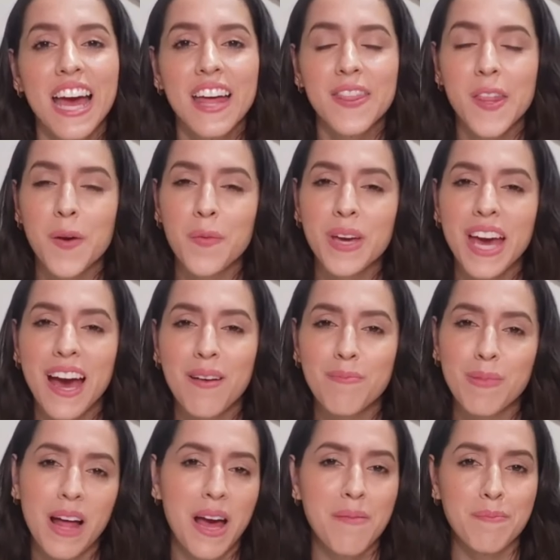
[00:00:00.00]
Then we have
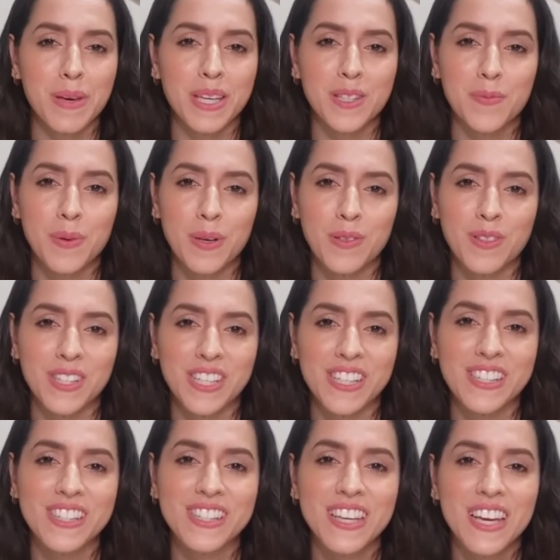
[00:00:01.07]
plant-based
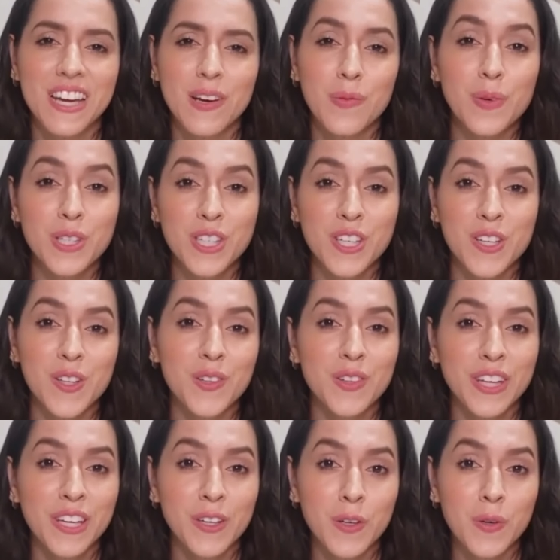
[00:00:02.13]
proteins, which include
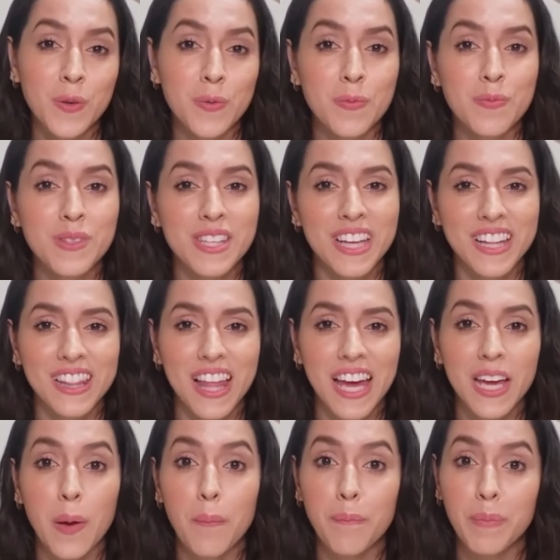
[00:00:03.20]
legumes
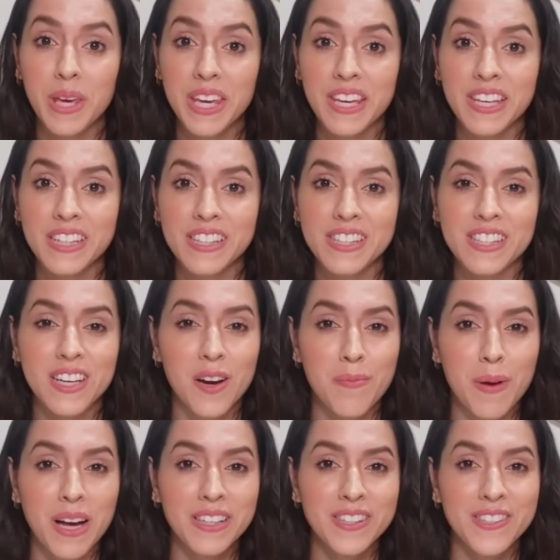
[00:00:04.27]
like beans,
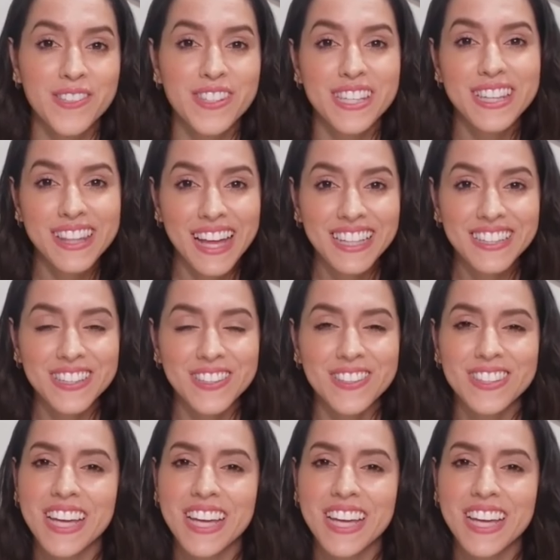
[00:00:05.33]
garbanzos, and lentils.